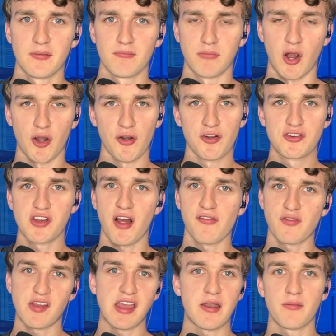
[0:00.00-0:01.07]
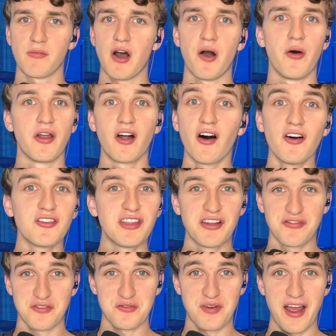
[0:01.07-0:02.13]
barge off Gitmo and all
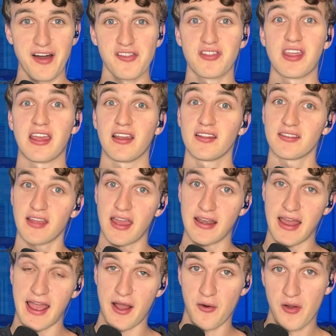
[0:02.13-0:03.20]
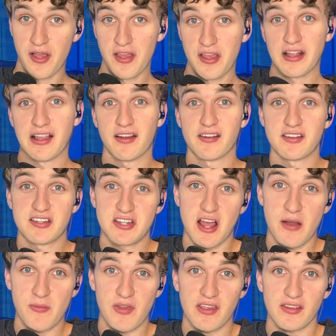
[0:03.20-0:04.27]
different wild things, and how Clarence
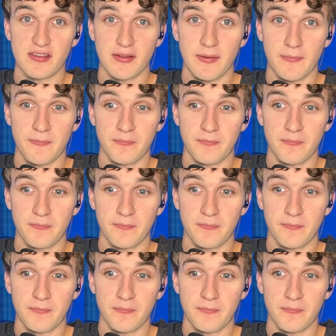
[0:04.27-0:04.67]
Thomas